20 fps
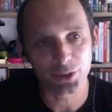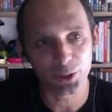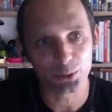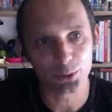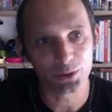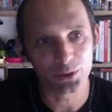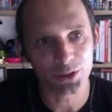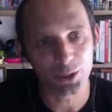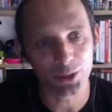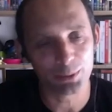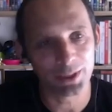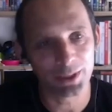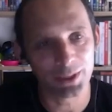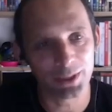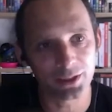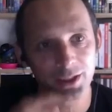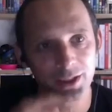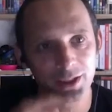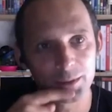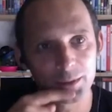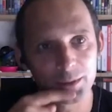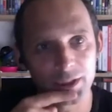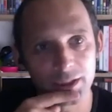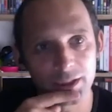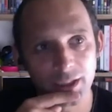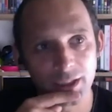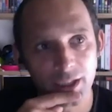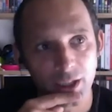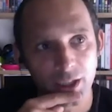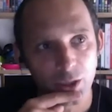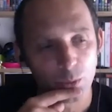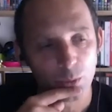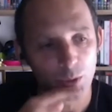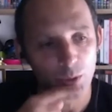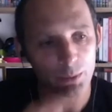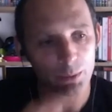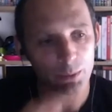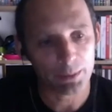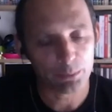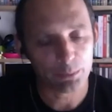told so many times is
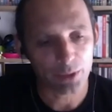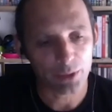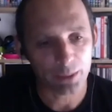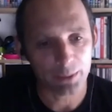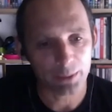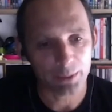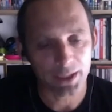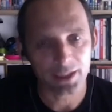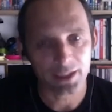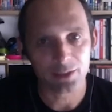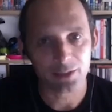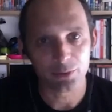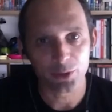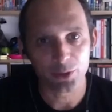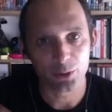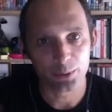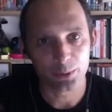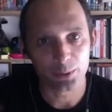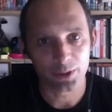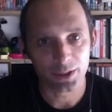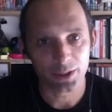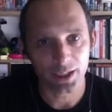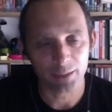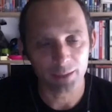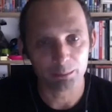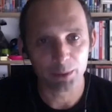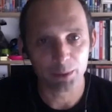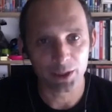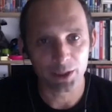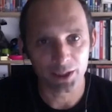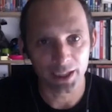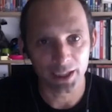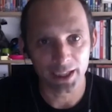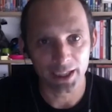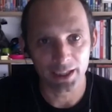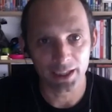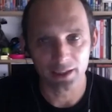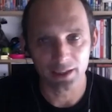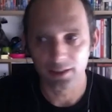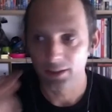when we premiered the film in
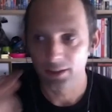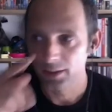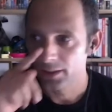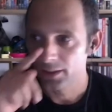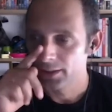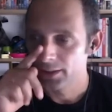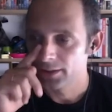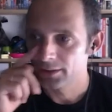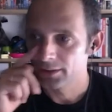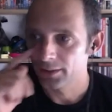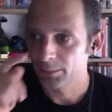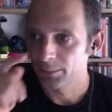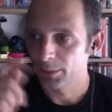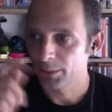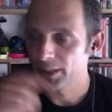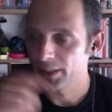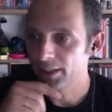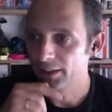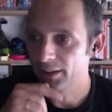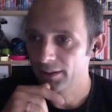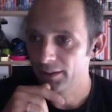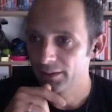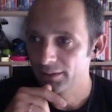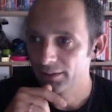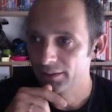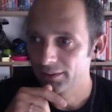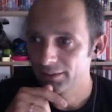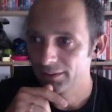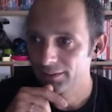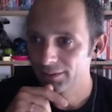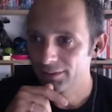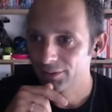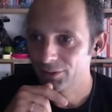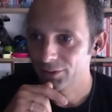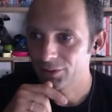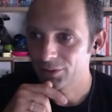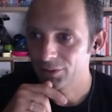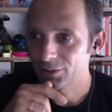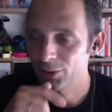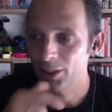Berlin, somebody
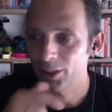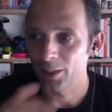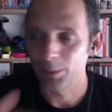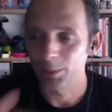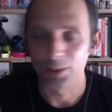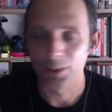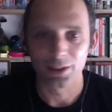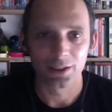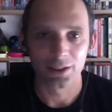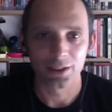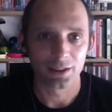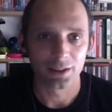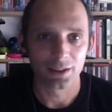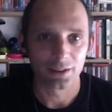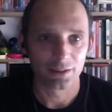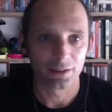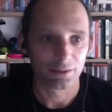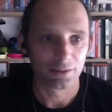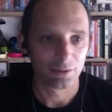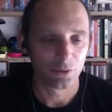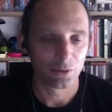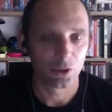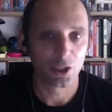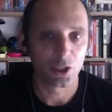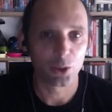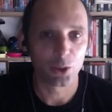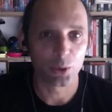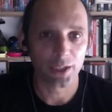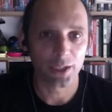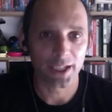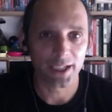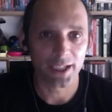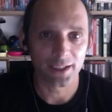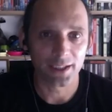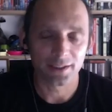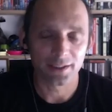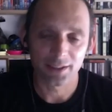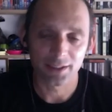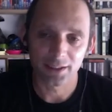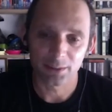stood up in the Q&A
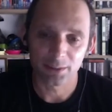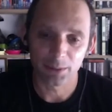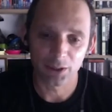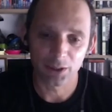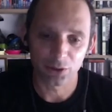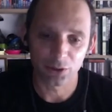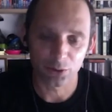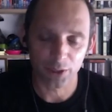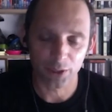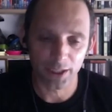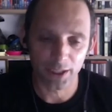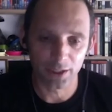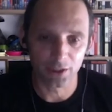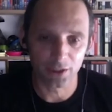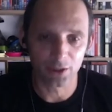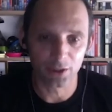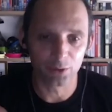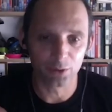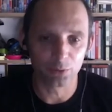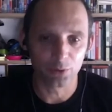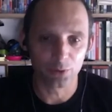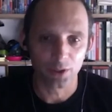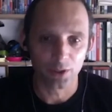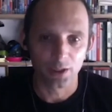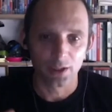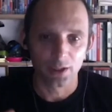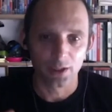and said to me, "It's great that you've